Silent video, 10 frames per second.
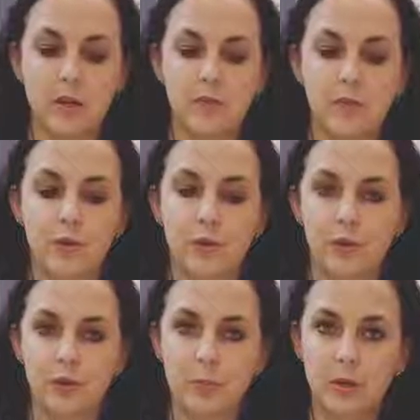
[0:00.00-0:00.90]
If you're a
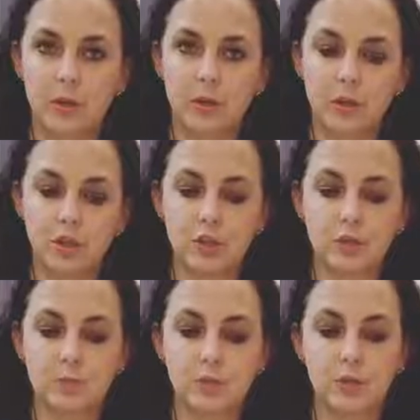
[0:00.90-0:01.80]
little bit
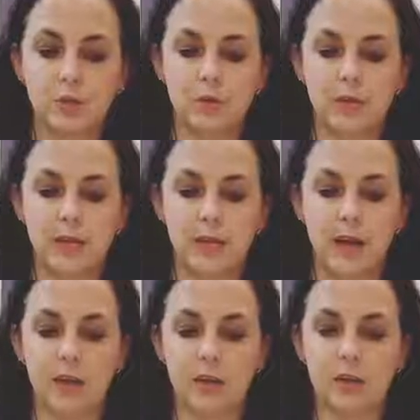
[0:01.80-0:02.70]
larger, you can take it
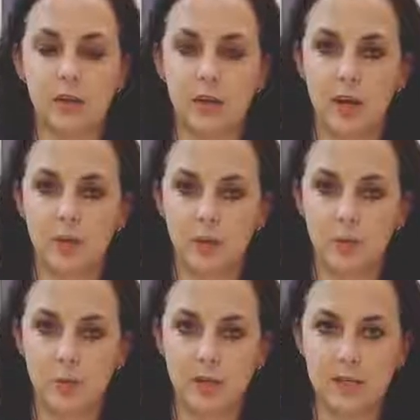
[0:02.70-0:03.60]
out and you can have a
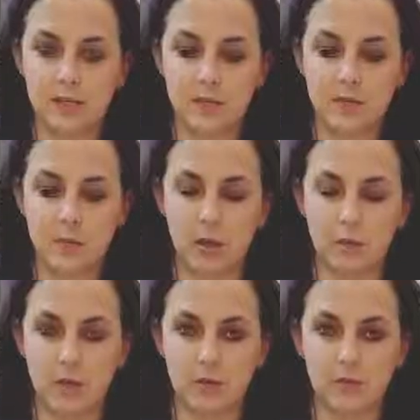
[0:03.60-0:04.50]

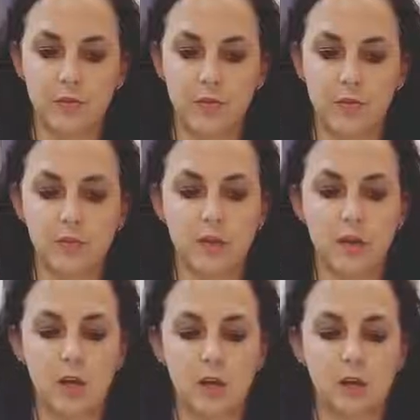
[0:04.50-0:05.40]
27mm flange.
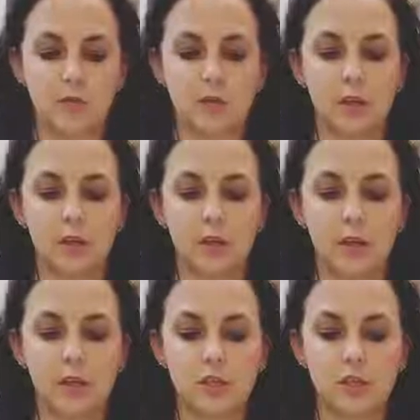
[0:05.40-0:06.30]
Gives you a little
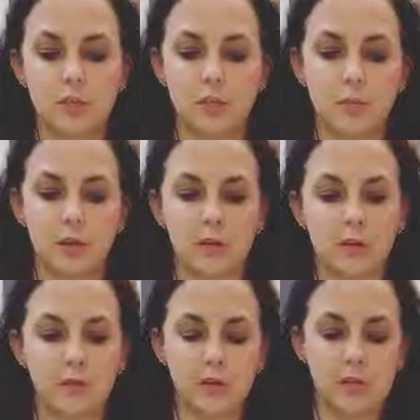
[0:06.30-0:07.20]
extra room and a little
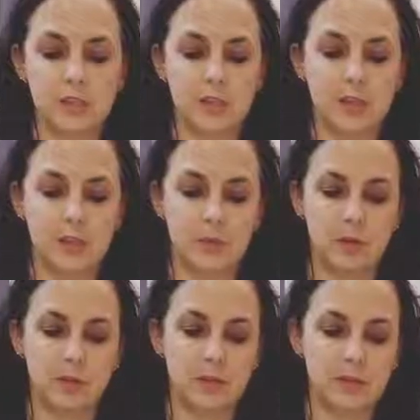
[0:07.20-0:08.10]
versatility
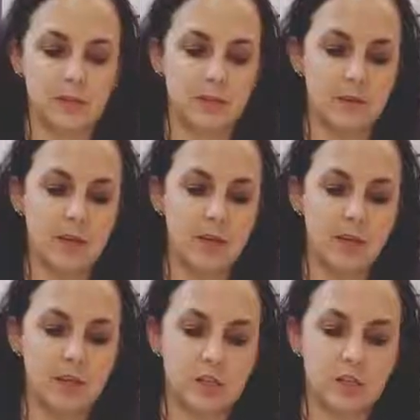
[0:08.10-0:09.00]
with this.
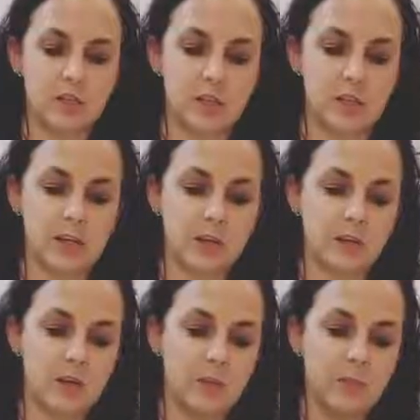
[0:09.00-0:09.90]
It just gently
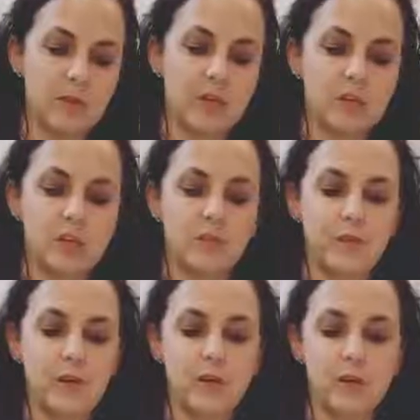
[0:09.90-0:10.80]
goes on with the edge of your
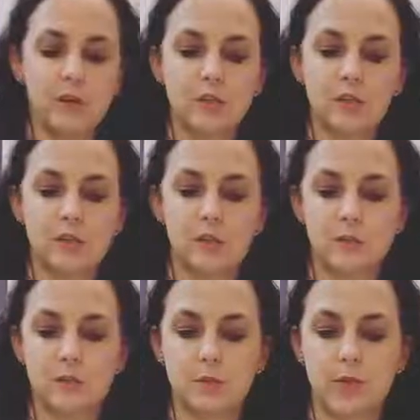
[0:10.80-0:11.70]
finger and it just
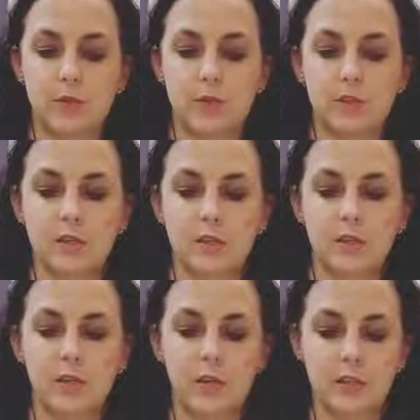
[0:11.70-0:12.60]
slips right onto the
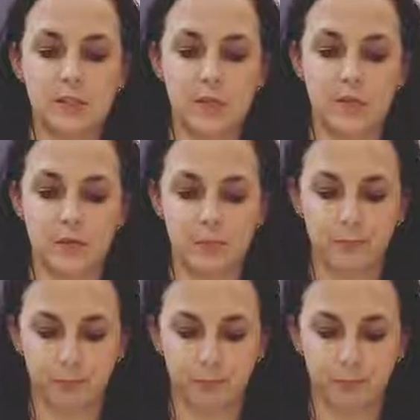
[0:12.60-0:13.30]
flange cover.